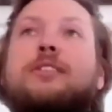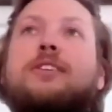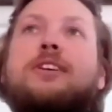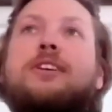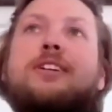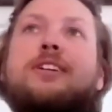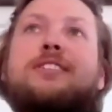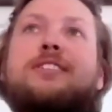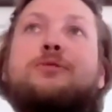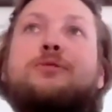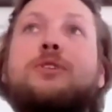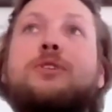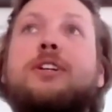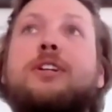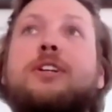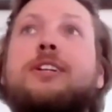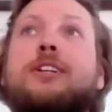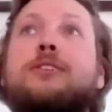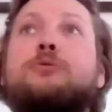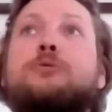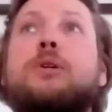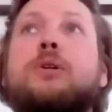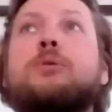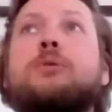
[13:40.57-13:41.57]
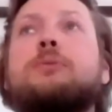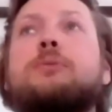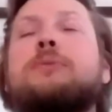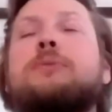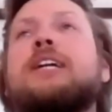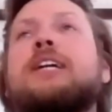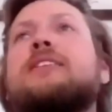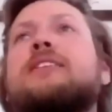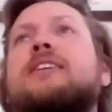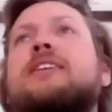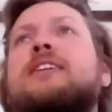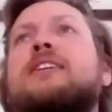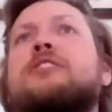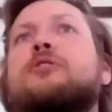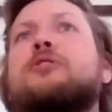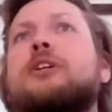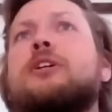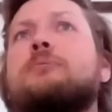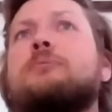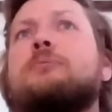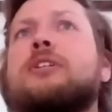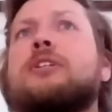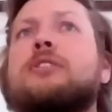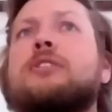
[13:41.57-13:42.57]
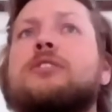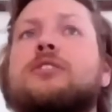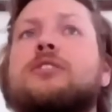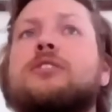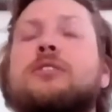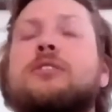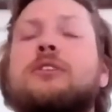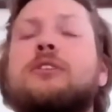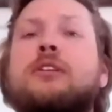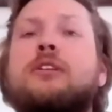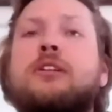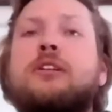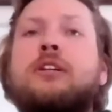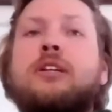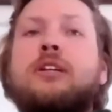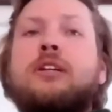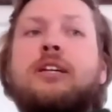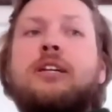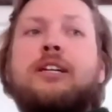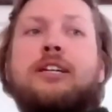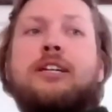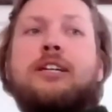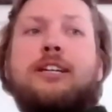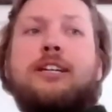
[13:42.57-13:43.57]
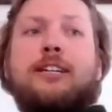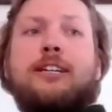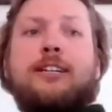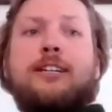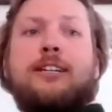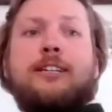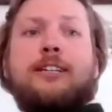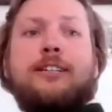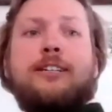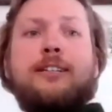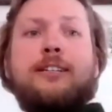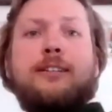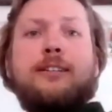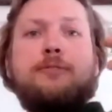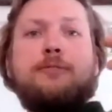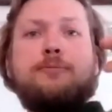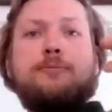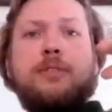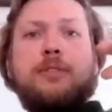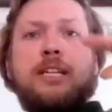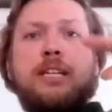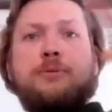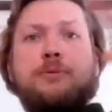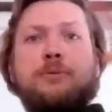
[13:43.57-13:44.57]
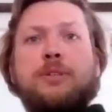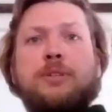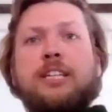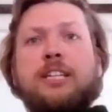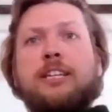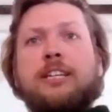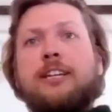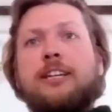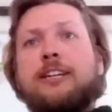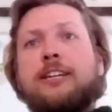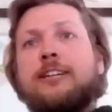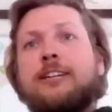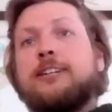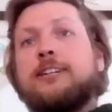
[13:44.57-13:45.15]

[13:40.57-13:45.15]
where we make the agreements that we